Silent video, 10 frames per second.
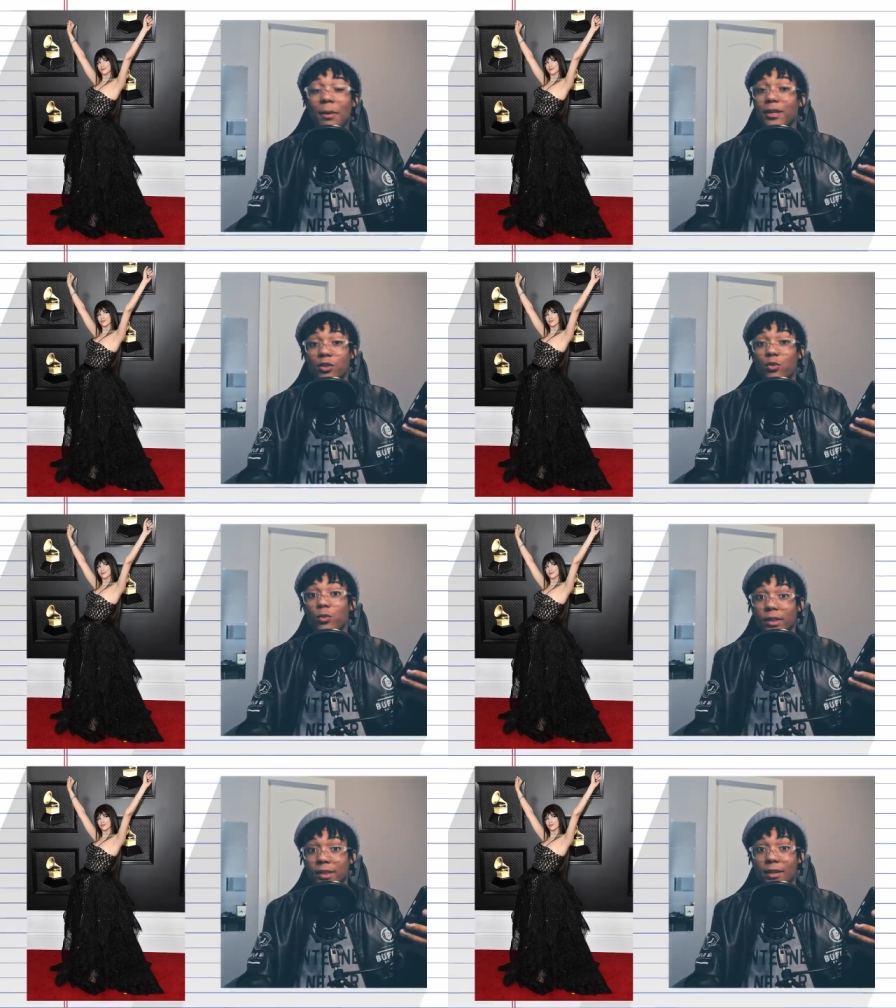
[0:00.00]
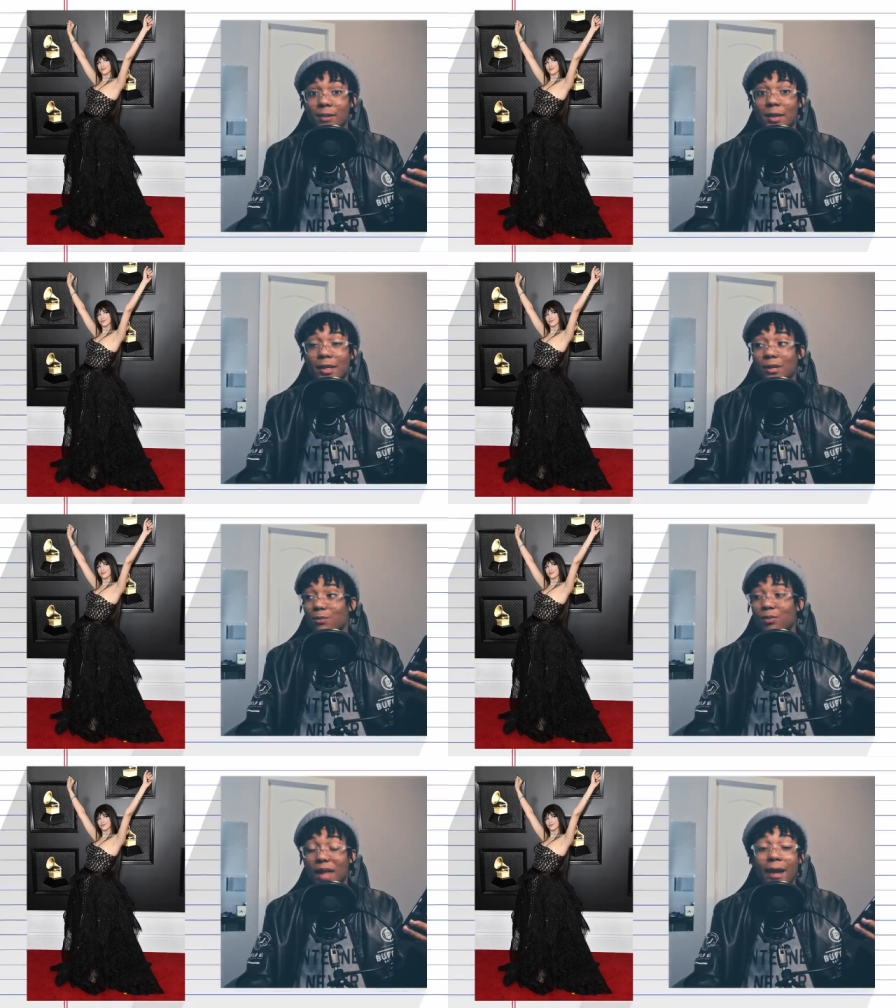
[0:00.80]
Am I just really dumb? And
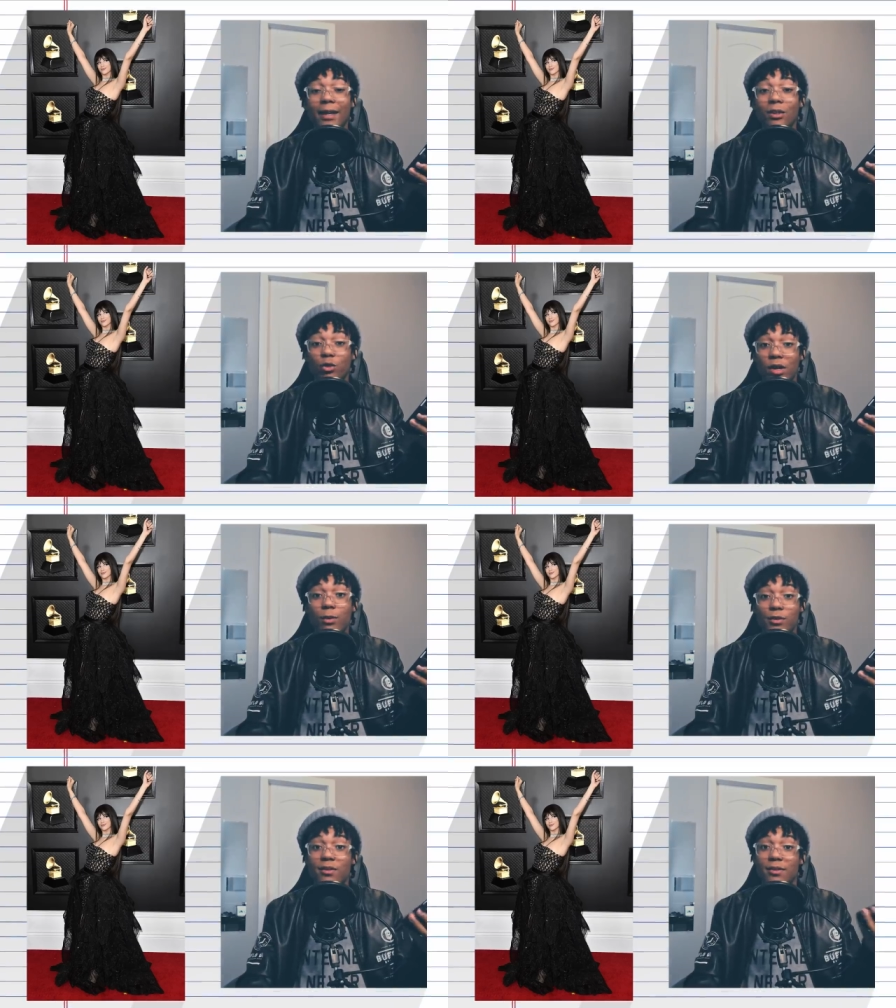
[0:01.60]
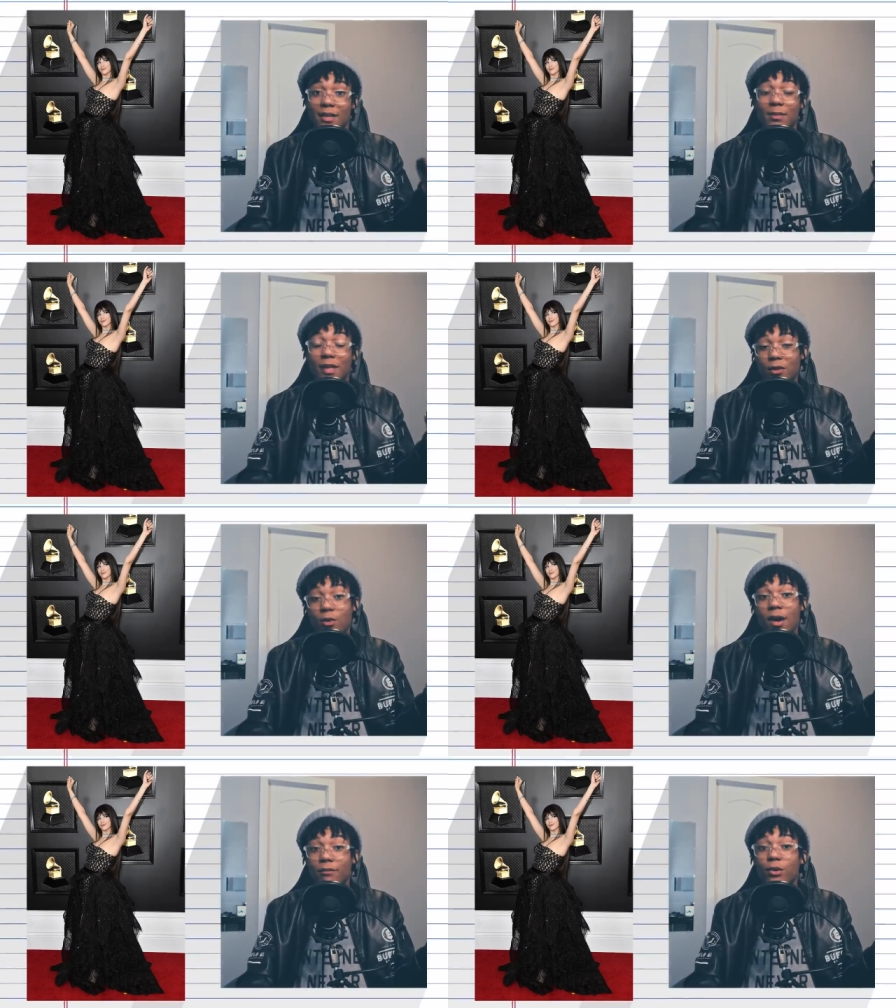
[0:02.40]
it black and gray was the theme, and that's
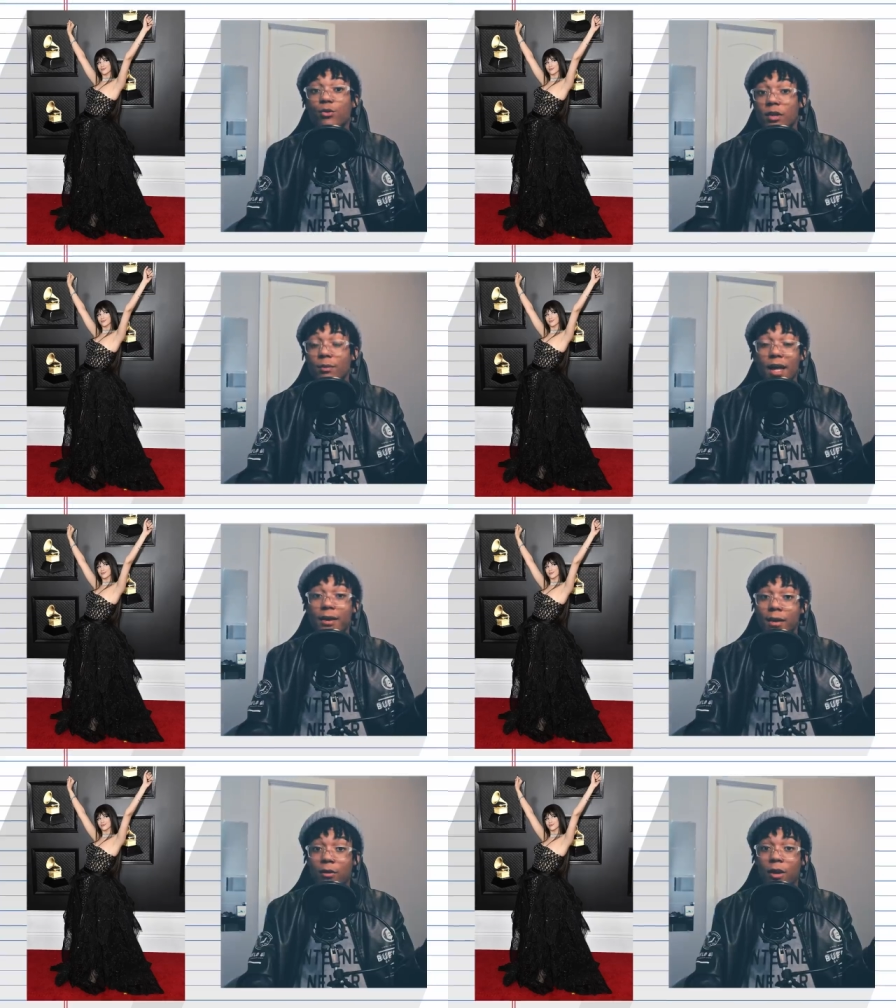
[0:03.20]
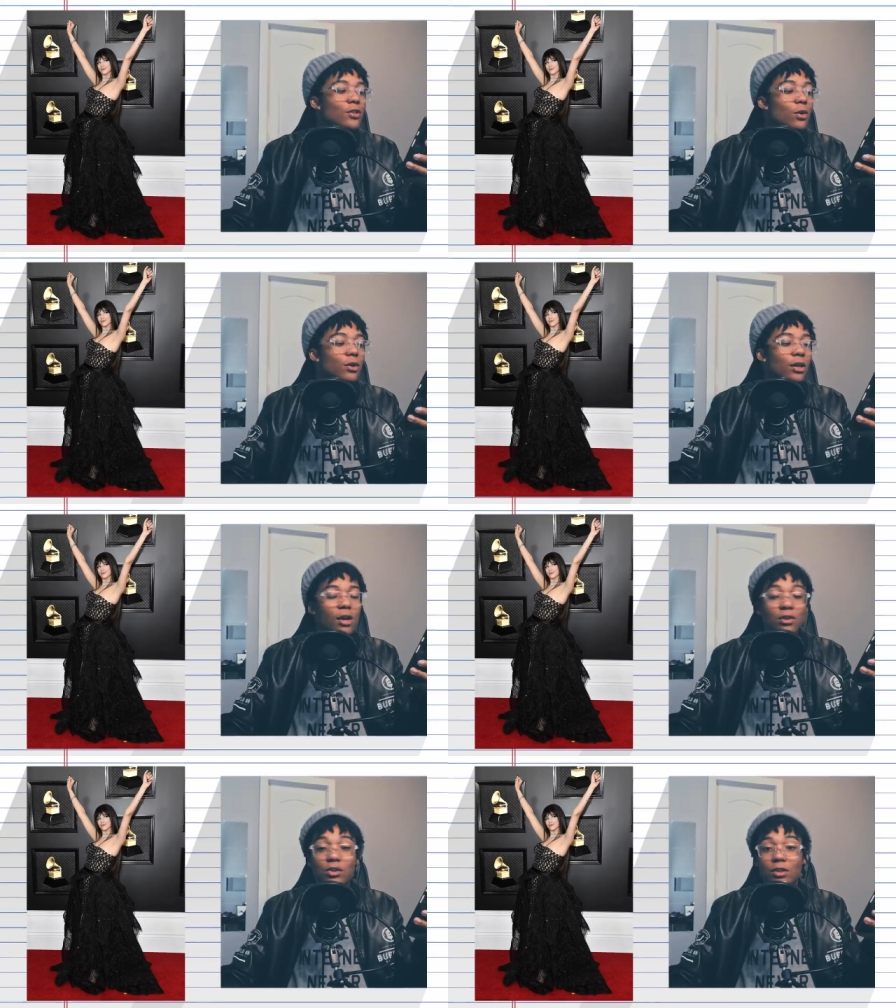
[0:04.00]
why everyone's wearing black and gray. So
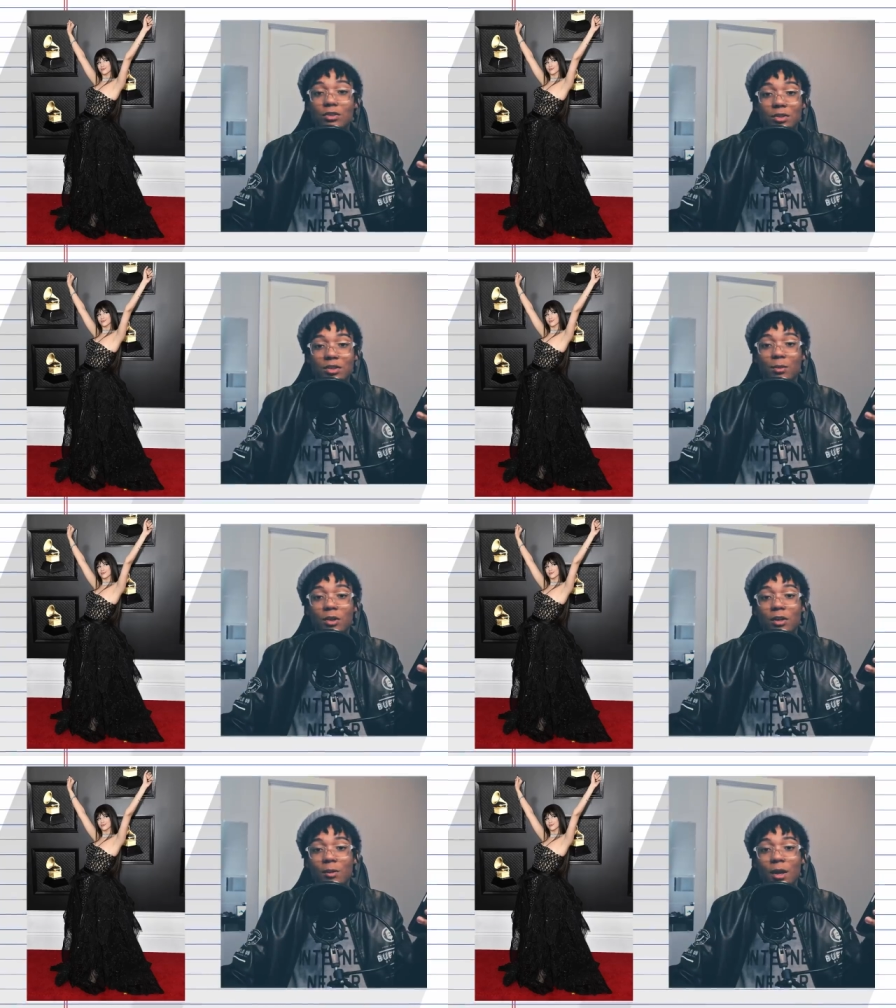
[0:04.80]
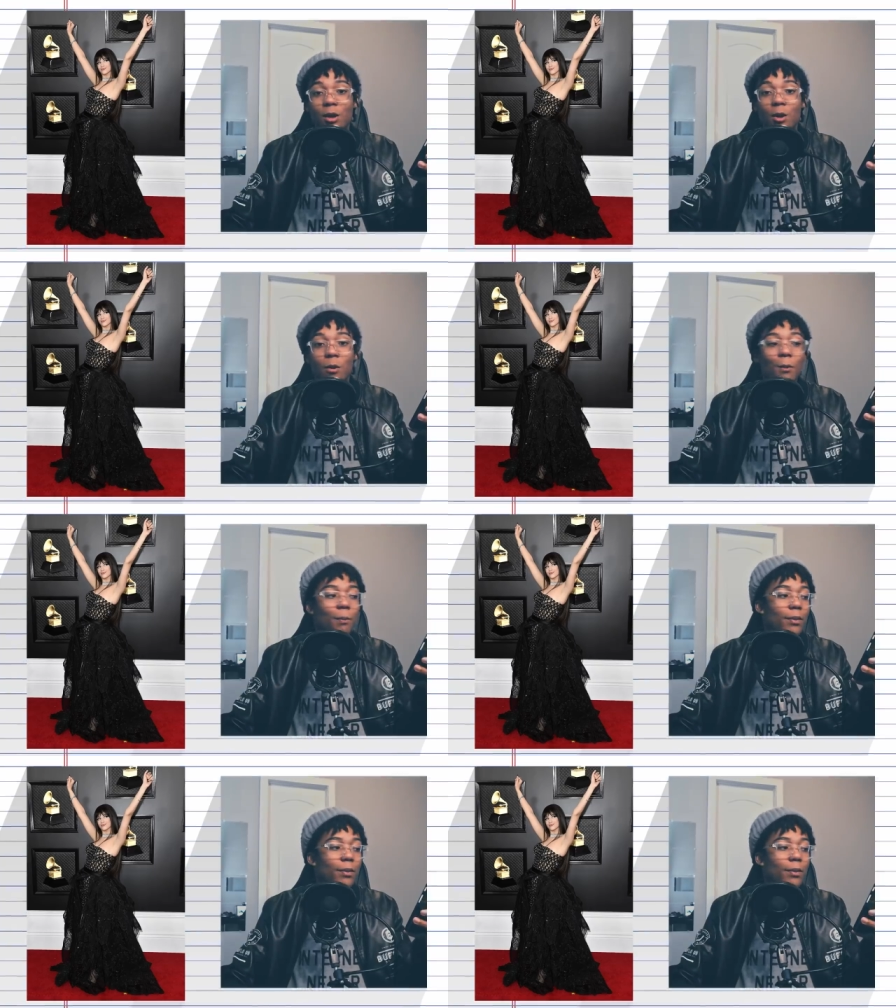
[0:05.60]
congratulations, Camila Cabello.